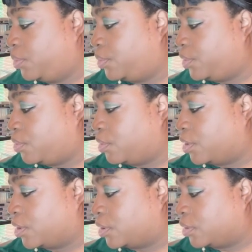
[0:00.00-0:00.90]
Your
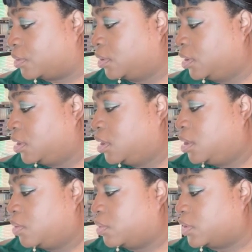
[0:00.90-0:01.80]
girl
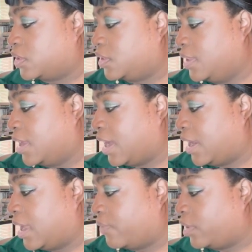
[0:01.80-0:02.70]
was not
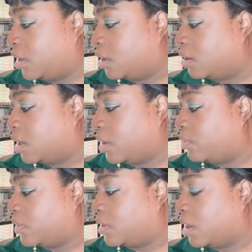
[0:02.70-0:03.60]
having it. I
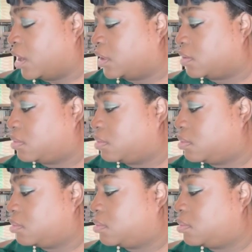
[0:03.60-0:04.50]
was not.
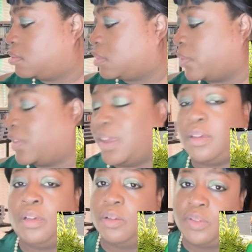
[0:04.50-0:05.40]
I was
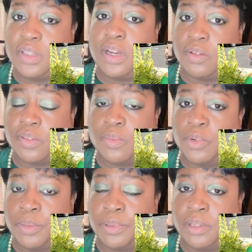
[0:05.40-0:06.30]
like, go sit down
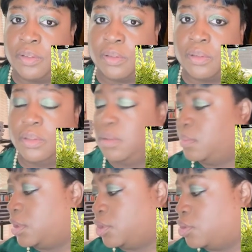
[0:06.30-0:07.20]
somewhere, please,
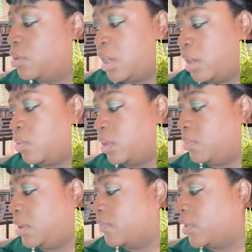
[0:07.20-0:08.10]
because you're not going to
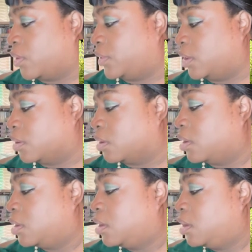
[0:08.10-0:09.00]
be involved here.
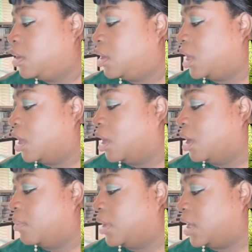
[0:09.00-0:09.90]

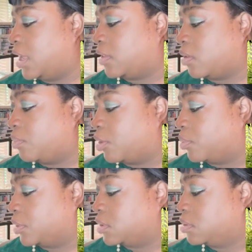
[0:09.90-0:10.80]
And that's on
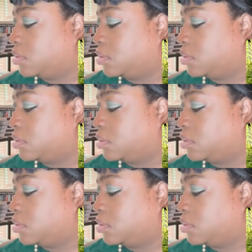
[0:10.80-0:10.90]
purpose.